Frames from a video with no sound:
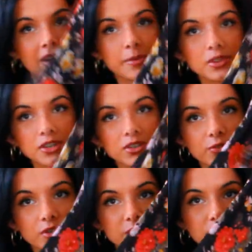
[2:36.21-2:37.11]
I've been looking
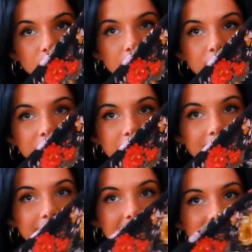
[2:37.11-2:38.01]
for some floral
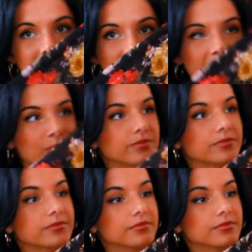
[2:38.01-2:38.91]
skirts.
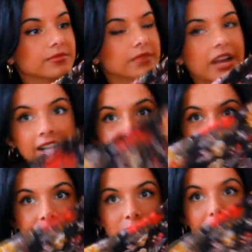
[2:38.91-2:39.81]
And I
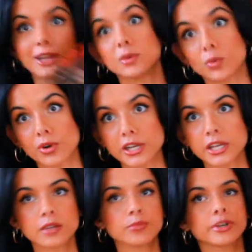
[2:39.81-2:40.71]
love this one. I haven't worn it
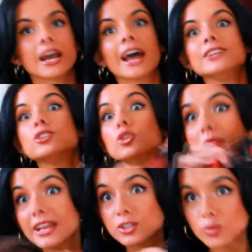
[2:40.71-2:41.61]
yet, but I do
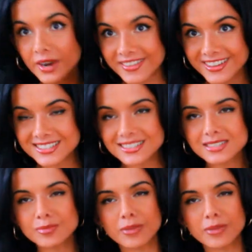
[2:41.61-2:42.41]
plan to wear this.